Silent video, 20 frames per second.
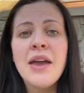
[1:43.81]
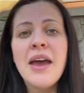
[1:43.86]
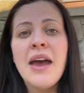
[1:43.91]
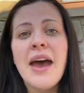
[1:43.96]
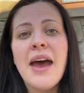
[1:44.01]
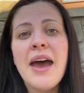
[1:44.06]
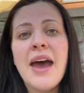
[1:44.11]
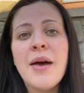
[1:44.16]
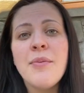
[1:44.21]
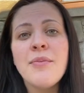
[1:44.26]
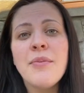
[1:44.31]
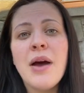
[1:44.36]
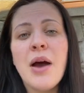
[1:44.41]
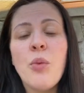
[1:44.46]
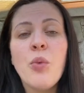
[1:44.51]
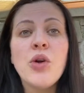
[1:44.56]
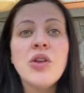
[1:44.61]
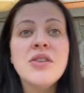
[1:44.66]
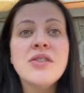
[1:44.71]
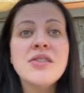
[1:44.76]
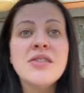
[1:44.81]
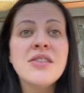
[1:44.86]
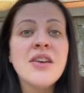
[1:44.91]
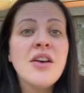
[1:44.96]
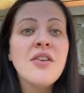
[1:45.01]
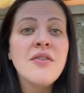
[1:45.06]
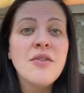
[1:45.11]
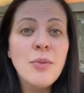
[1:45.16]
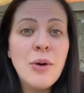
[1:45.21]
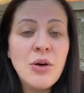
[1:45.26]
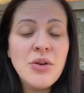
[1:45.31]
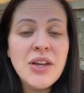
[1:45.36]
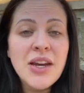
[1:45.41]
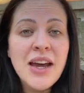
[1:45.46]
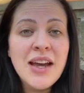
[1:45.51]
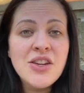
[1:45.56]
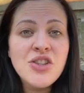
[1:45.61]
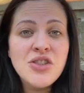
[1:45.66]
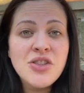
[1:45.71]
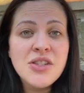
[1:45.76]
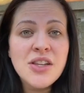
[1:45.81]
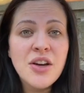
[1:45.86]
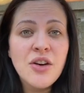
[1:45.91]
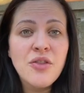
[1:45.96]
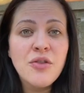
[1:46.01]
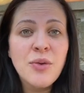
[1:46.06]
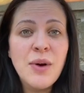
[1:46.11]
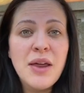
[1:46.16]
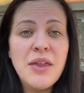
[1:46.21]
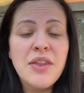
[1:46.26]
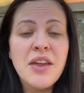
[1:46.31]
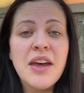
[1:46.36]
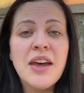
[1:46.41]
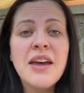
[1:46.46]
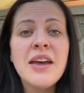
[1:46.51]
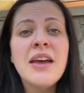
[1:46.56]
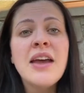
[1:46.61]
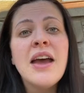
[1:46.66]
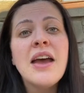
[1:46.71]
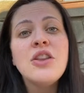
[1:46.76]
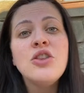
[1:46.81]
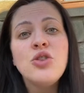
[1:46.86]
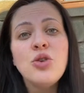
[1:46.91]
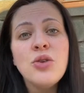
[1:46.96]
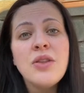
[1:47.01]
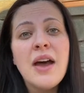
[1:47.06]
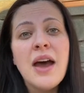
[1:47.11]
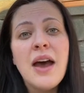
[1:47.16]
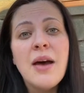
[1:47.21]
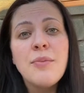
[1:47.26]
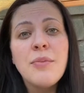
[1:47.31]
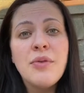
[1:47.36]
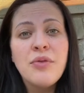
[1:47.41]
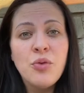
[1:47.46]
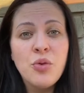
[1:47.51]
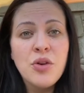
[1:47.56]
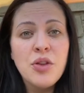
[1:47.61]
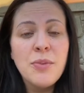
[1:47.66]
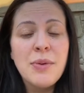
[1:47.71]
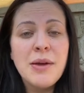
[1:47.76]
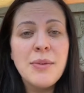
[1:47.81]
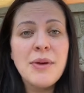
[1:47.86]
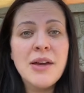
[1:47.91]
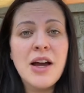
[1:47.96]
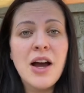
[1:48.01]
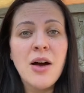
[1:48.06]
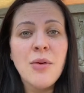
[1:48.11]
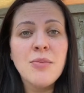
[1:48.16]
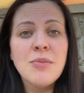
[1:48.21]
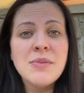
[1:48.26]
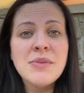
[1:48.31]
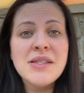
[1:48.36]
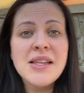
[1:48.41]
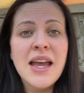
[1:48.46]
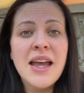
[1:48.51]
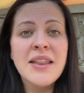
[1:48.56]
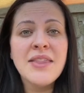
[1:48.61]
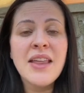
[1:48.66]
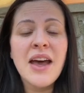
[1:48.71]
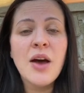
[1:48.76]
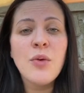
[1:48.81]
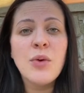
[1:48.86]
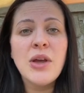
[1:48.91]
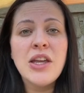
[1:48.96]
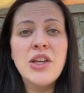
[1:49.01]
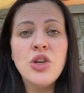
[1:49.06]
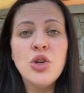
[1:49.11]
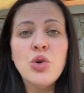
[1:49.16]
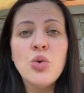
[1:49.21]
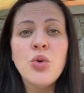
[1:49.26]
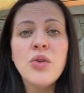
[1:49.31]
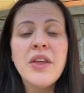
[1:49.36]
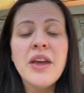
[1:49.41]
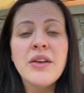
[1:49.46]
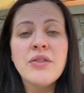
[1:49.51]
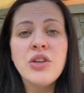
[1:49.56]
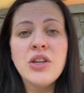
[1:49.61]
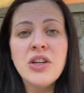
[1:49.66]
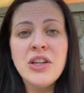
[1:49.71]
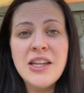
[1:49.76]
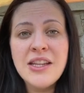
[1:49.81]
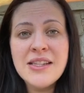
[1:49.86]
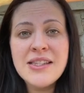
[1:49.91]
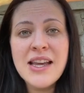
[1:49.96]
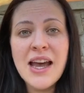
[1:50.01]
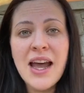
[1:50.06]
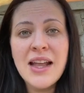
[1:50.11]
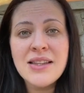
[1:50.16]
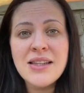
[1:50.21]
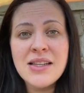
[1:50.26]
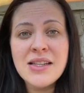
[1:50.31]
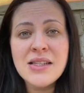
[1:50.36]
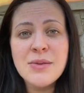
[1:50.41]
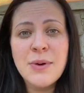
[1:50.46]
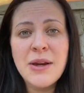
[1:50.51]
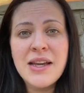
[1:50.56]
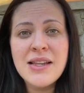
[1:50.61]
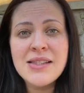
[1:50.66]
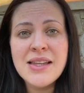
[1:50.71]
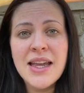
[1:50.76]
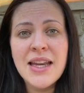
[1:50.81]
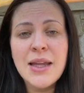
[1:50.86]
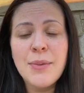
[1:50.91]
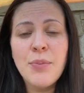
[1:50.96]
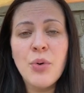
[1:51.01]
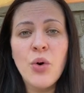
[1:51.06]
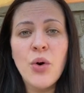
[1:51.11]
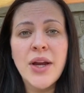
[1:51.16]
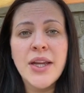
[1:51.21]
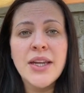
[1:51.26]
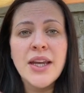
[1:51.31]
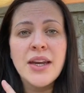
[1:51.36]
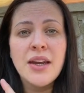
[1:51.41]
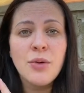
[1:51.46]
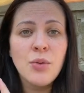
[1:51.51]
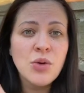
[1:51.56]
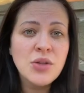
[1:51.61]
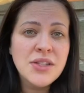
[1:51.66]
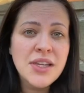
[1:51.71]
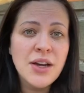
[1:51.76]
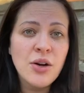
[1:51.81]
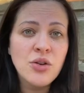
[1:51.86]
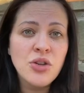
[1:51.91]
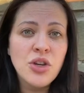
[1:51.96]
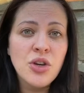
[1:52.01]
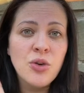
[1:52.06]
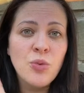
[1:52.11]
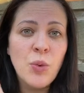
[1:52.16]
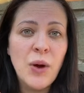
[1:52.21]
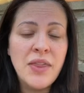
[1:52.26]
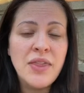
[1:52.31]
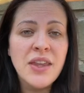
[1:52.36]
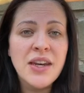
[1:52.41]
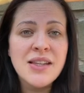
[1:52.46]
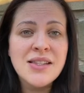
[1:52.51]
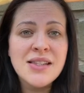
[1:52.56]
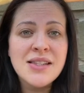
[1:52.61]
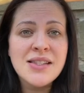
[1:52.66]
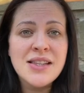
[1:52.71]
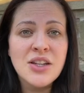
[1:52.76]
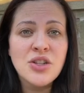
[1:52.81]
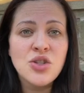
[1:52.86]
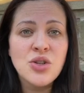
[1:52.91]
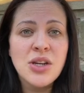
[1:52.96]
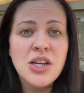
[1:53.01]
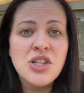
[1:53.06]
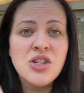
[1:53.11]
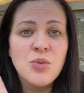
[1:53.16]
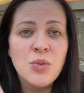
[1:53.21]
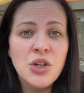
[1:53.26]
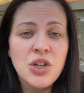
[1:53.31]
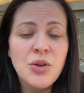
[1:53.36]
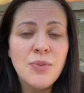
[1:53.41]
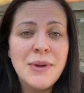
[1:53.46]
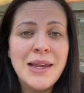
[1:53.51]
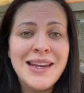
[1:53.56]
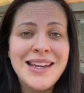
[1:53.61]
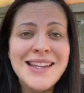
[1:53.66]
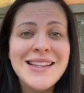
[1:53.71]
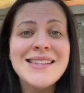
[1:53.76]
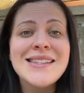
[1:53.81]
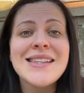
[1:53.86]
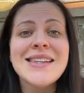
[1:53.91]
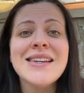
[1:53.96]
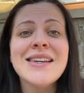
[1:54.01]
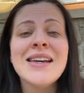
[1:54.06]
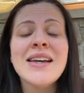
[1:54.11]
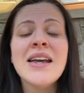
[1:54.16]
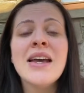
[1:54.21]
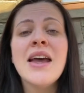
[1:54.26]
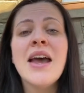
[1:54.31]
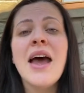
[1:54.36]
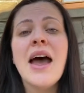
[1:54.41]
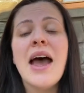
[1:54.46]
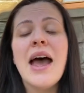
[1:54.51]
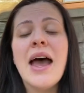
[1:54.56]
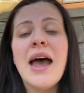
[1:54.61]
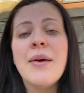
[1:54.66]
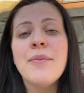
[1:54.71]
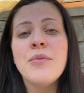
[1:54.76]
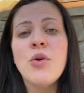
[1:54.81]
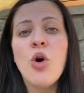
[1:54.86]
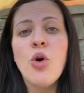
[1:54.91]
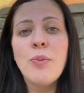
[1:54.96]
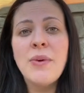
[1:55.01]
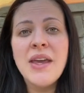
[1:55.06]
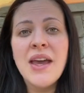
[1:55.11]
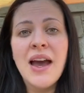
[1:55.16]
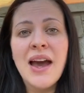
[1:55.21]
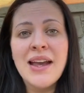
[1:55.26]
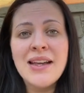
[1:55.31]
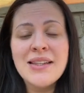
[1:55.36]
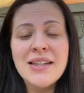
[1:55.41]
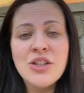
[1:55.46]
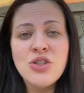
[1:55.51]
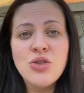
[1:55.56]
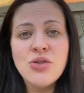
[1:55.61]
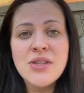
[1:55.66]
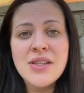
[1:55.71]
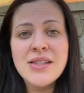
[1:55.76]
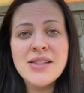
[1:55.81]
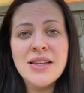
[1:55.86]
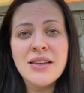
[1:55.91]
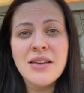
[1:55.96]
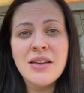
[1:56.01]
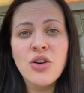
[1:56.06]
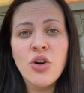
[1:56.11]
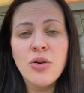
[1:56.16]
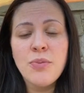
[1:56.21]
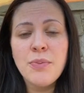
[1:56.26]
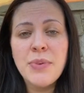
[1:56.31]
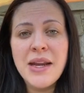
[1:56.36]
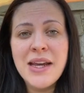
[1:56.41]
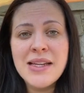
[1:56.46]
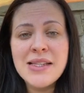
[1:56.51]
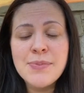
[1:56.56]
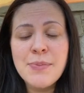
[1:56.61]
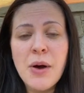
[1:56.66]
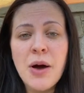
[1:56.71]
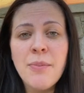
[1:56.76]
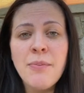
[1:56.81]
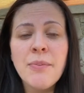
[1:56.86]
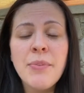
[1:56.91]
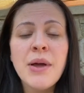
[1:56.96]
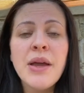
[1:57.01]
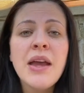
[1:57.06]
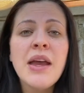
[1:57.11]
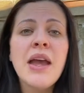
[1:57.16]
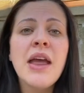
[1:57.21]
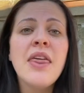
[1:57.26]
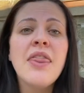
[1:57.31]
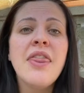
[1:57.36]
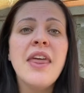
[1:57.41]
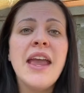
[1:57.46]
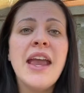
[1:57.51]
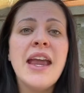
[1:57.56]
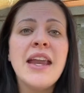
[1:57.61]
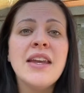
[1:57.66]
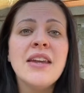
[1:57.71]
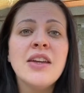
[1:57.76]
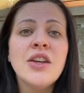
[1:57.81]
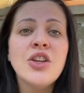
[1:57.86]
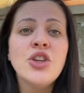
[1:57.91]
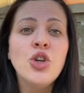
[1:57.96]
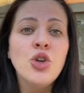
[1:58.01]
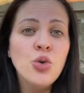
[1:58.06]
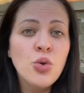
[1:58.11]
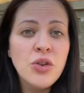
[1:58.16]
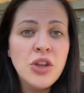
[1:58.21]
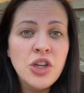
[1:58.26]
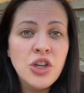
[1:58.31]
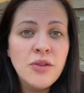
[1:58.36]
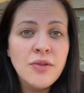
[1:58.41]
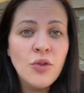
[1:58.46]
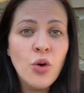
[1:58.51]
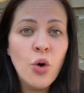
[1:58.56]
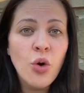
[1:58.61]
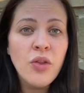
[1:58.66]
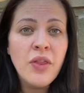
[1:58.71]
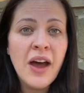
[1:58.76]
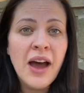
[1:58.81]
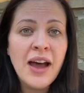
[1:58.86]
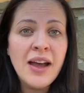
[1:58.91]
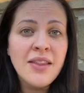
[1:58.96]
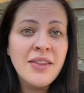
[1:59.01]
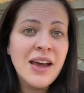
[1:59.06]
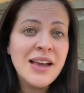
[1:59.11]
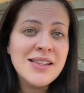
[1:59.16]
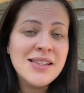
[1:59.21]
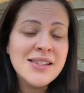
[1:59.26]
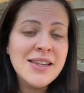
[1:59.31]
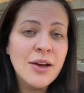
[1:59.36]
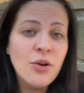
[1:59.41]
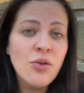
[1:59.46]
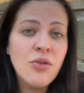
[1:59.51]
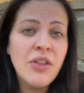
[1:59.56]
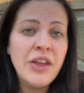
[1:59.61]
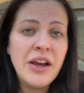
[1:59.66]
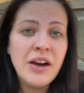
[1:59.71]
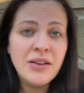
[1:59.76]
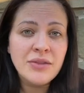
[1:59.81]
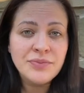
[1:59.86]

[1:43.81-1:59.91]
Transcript: I would familiarise yourself with it, do that before the baby comes, and that way you know that if you need to hand express at any point, and I will tell you when there is a situation where you may need to, albeit I did use a silicone breast pump, then you know that you've got that skill there.